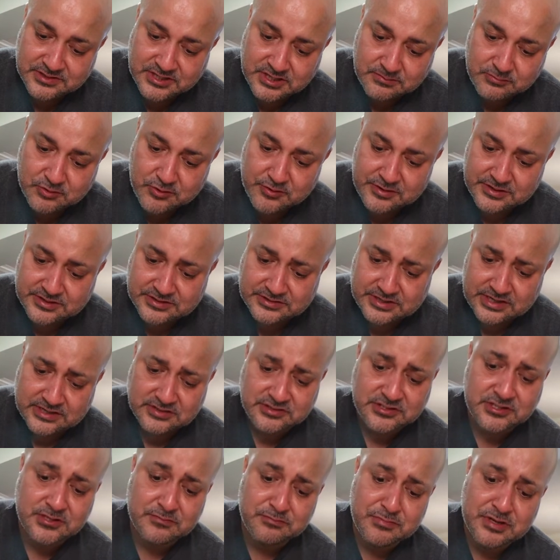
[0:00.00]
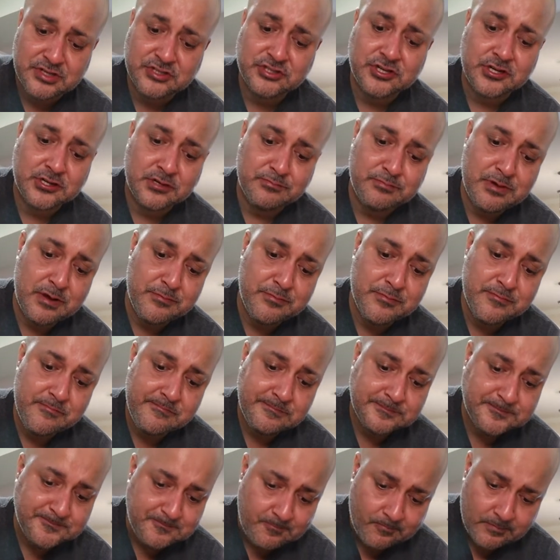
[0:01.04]
to keep going because I can see a big chunk of pepper.
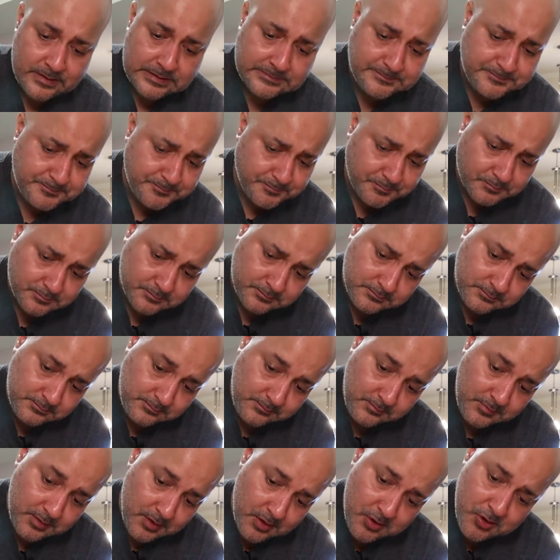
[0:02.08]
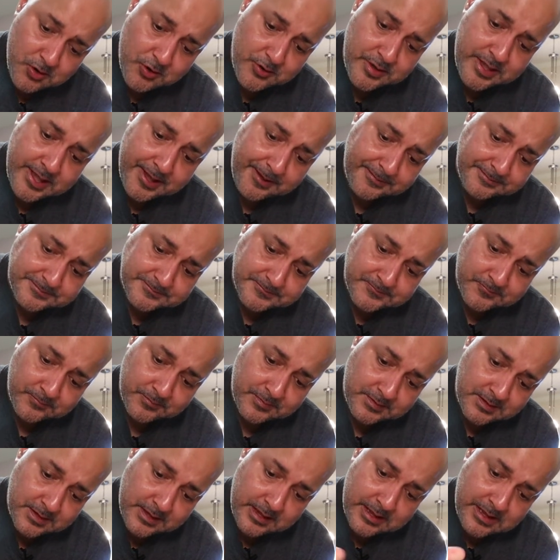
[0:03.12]
Oh yeah.
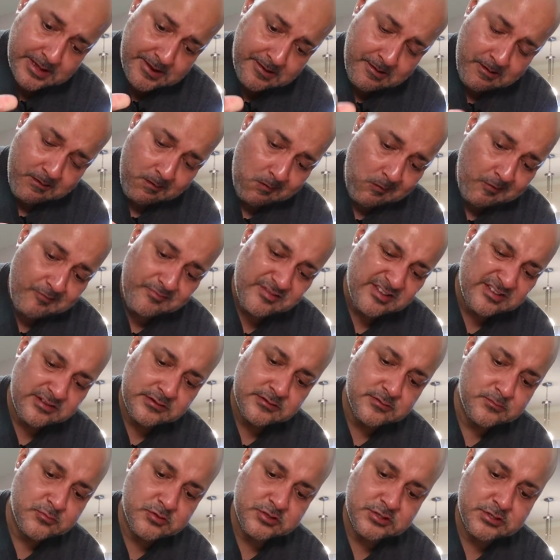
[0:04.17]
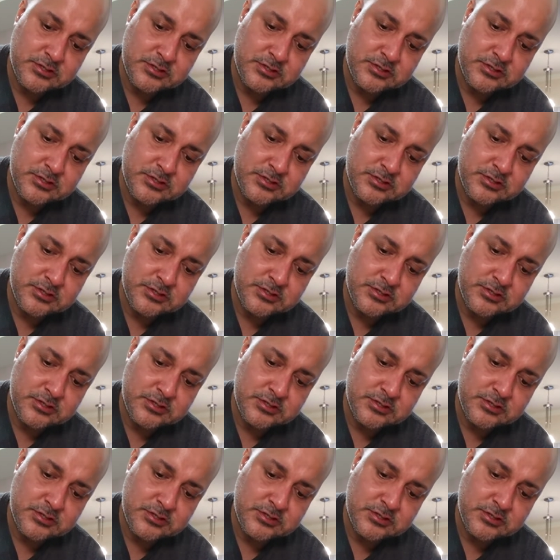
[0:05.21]
Need a little more